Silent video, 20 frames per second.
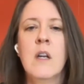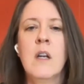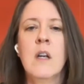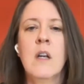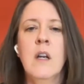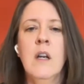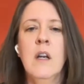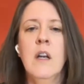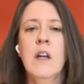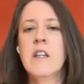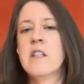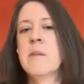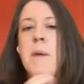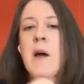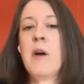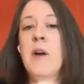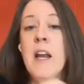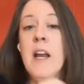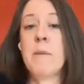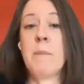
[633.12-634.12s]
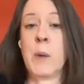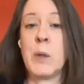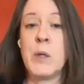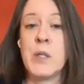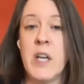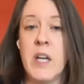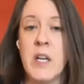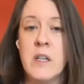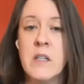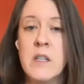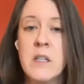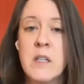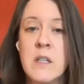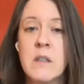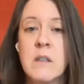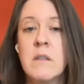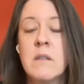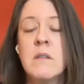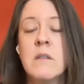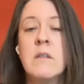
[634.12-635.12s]
is about 8%
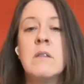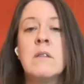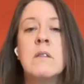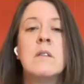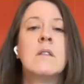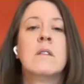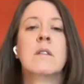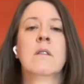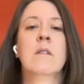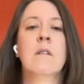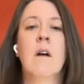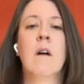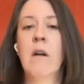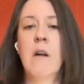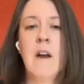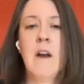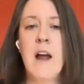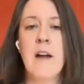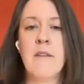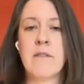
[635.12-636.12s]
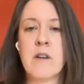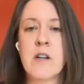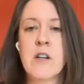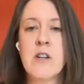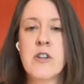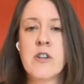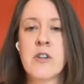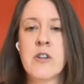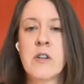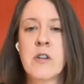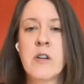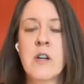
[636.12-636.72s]
on average,